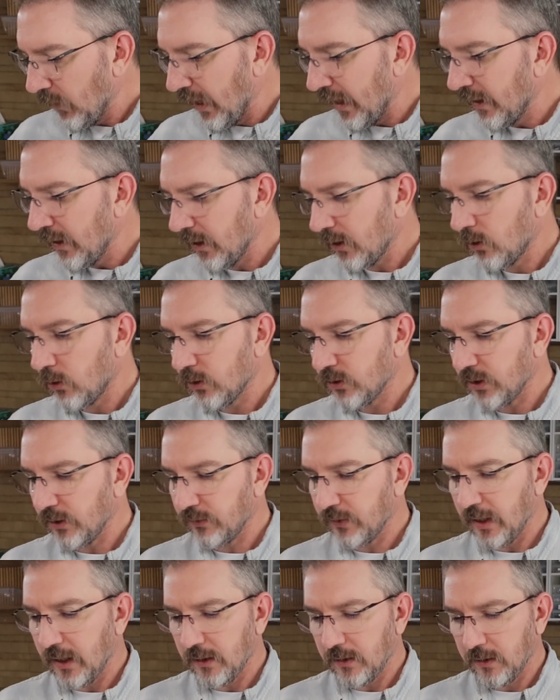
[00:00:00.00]
then of course
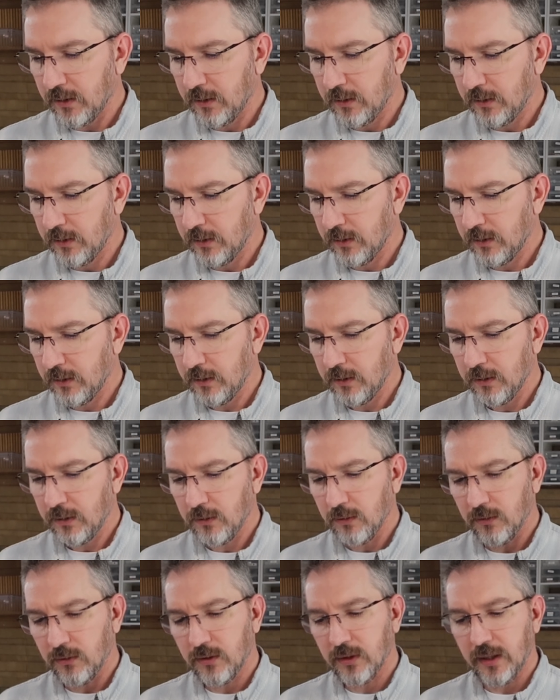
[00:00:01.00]
I've got
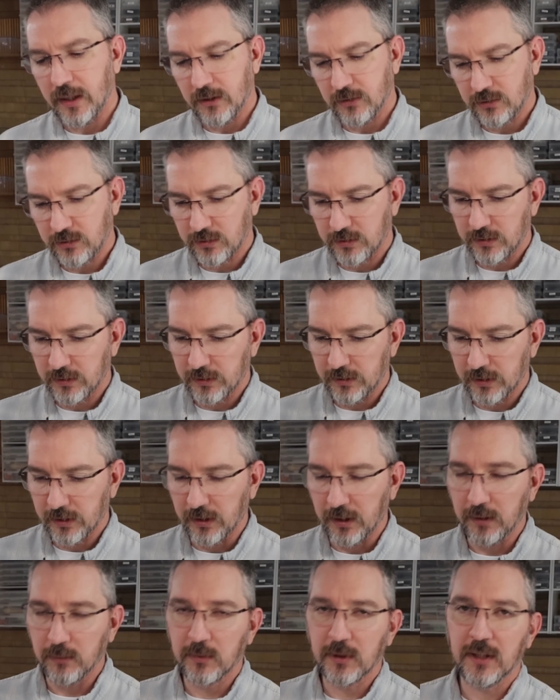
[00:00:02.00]
this. All
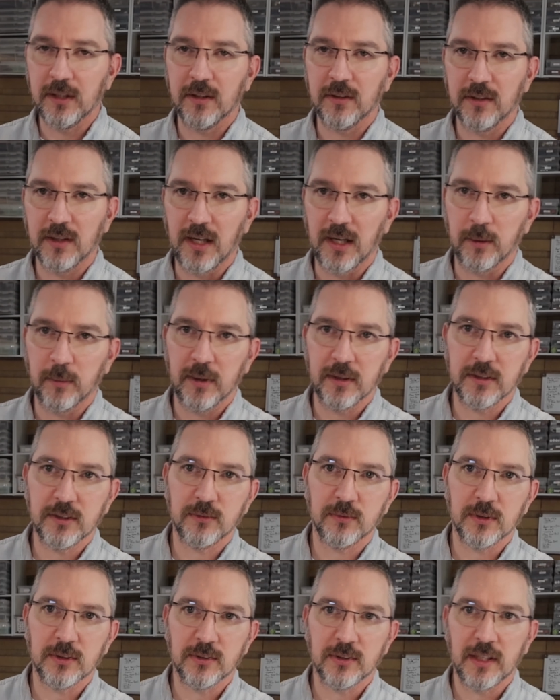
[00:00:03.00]
right, we need to talk about this
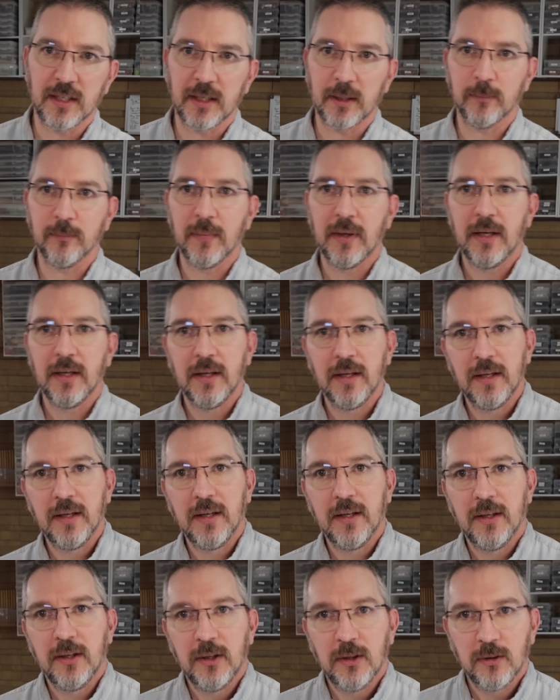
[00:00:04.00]
for a second.
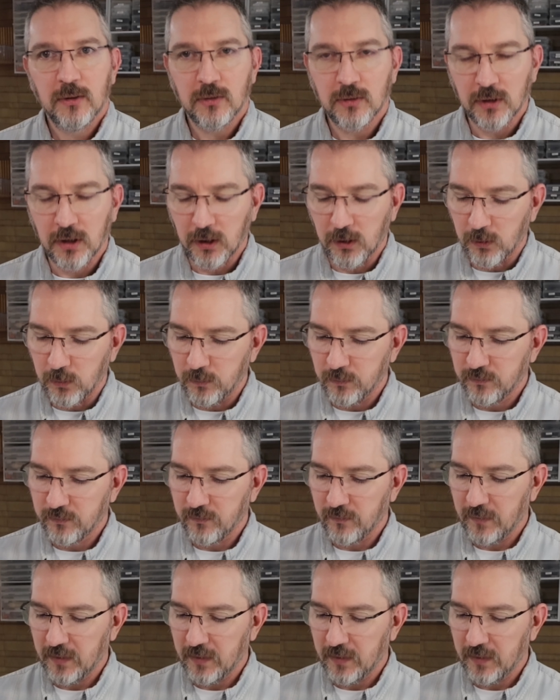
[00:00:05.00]
So